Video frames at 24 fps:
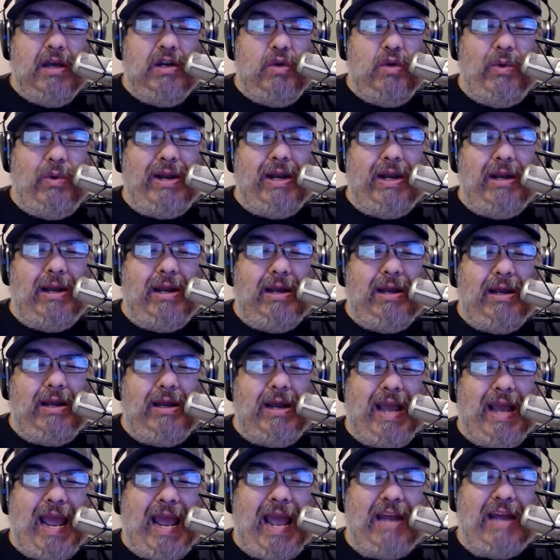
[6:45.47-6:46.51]
dwindling
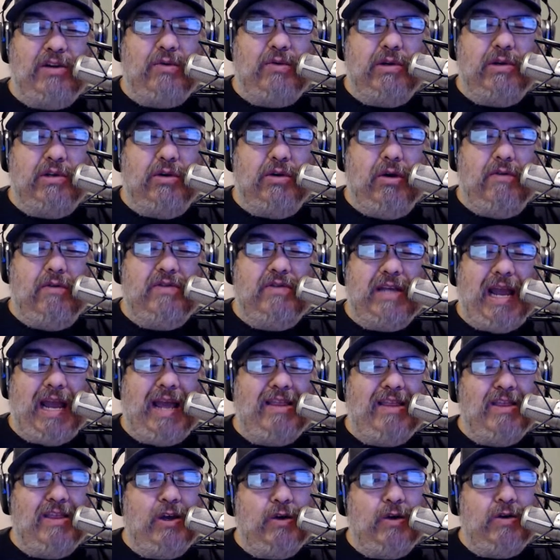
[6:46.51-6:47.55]
cash reserves
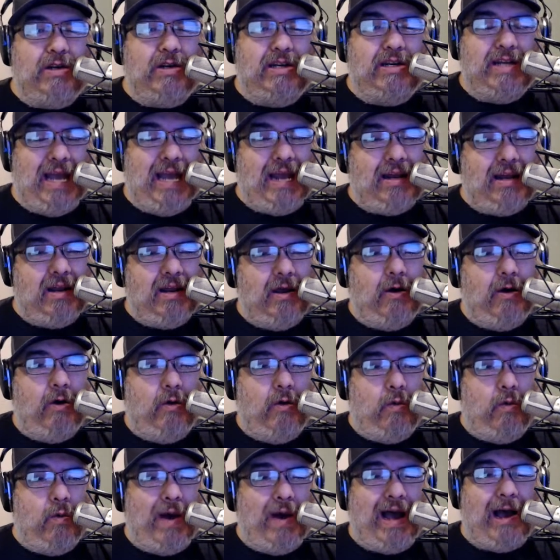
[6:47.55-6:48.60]
and their debt
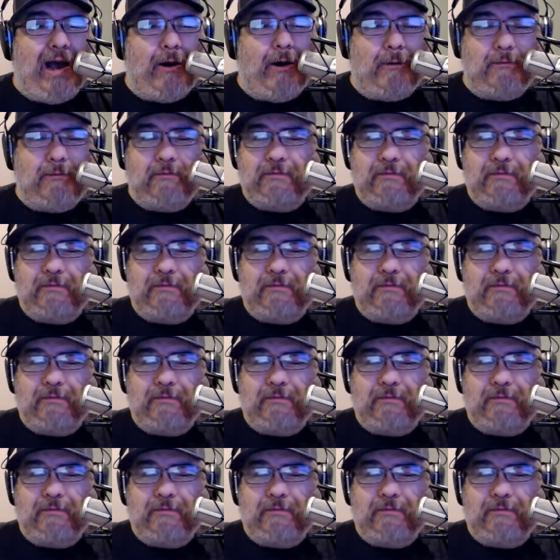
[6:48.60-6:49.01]
load. Wow.